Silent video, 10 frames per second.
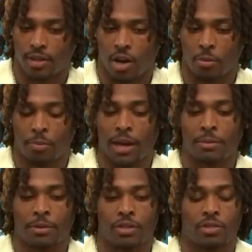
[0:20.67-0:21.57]
On
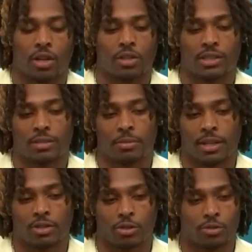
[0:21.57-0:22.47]
paper, you know, this is the
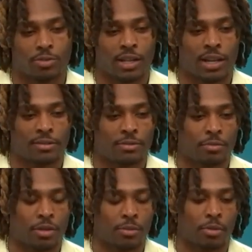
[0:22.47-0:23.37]
best group that I've
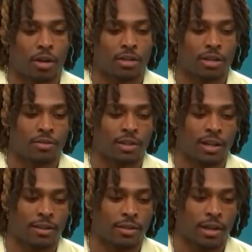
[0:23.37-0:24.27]
been a part of, and
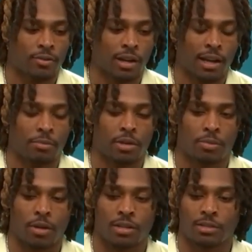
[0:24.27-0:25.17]
I feel like I've been a
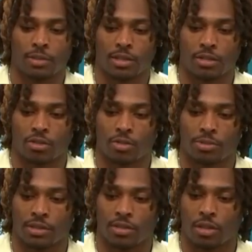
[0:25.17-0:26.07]
part of some good
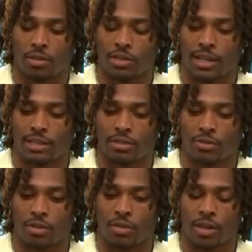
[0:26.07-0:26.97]
groups, you know, in
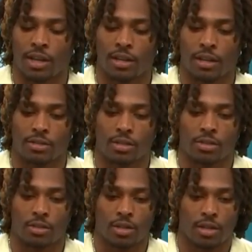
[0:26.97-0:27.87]
Jacksonville and
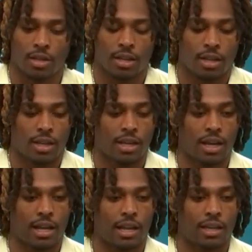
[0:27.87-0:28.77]
also in
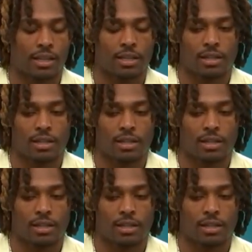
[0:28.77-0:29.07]
L.A.